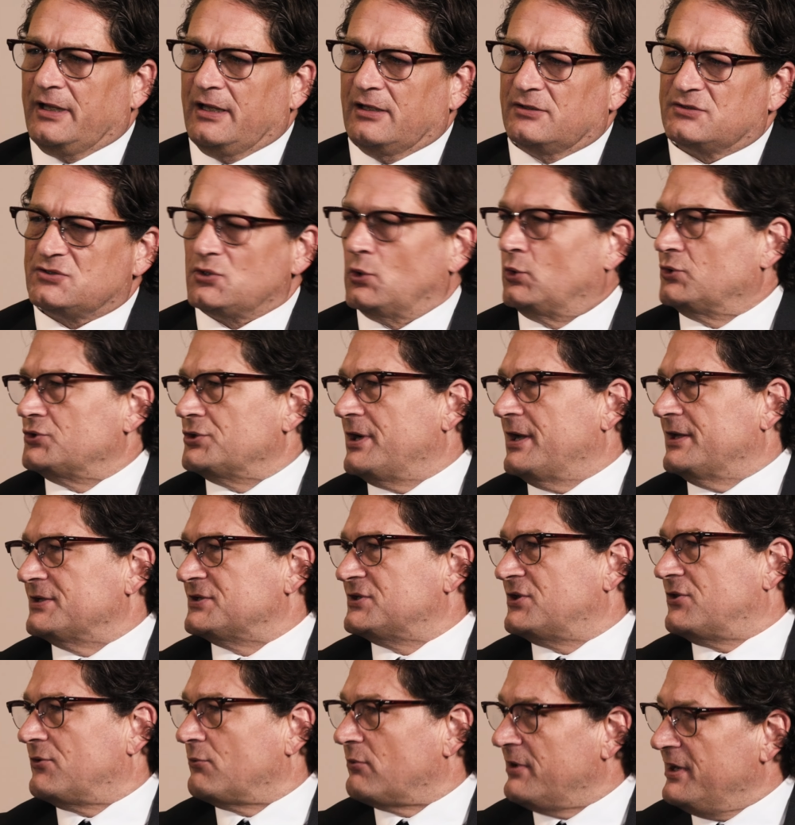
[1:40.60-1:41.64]
a soldier has
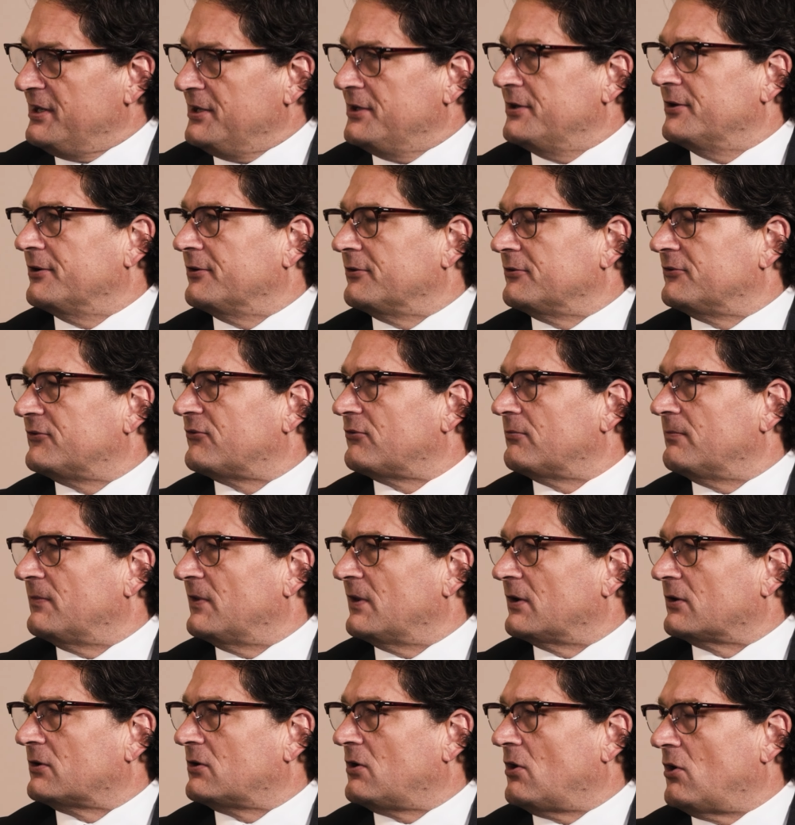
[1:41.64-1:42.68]
3 years from
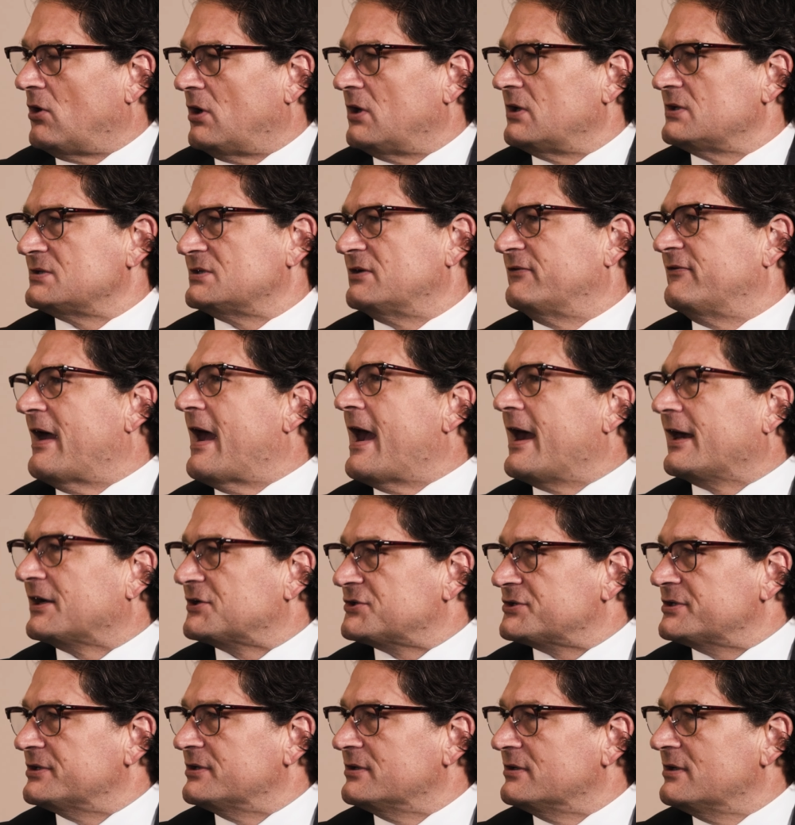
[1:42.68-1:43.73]
the cause of
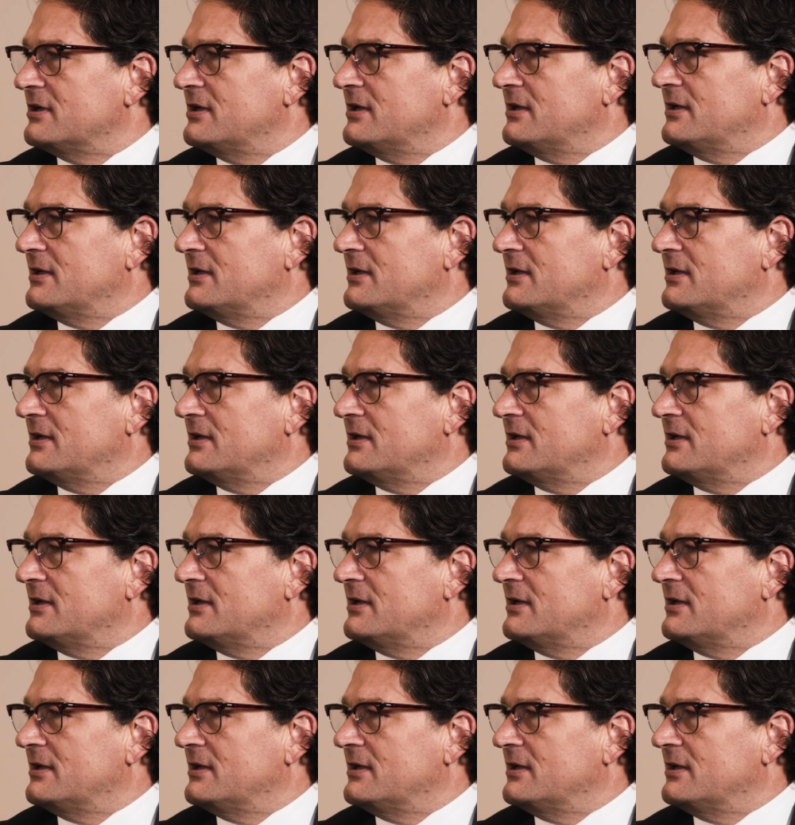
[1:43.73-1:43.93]
action